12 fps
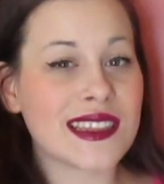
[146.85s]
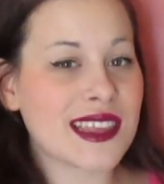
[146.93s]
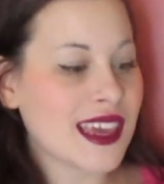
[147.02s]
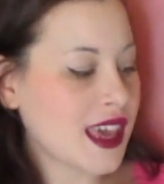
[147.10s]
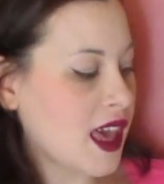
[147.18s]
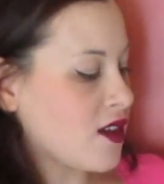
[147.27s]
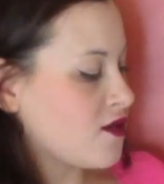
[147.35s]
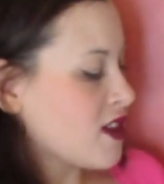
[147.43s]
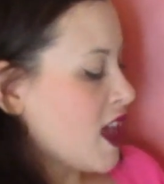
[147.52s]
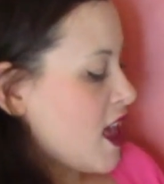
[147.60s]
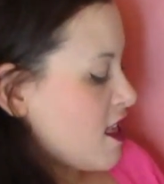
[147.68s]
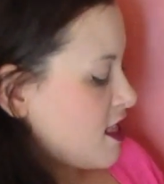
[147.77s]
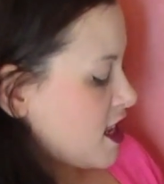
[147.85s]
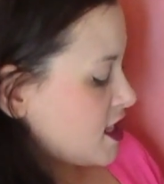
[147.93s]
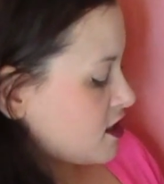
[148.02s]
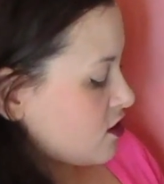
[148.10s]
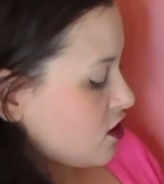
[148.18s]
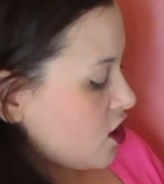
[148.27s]
they have these
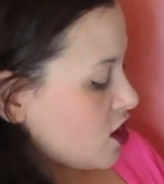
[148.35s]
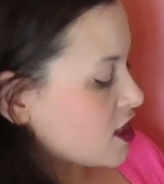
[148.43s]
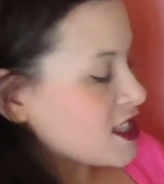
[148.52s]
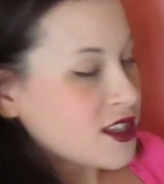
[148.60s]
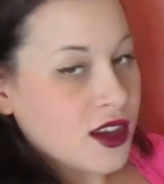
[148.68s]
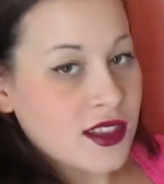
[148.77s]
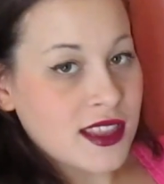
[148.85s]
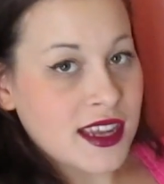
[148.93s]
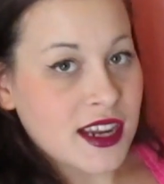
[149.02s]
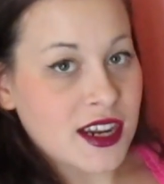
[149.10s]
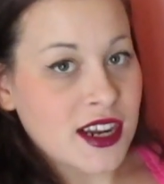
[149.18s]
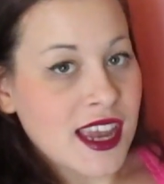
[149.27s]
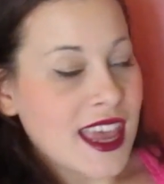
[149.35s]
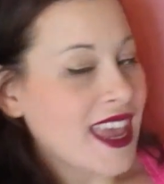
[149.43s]
little hooks on there,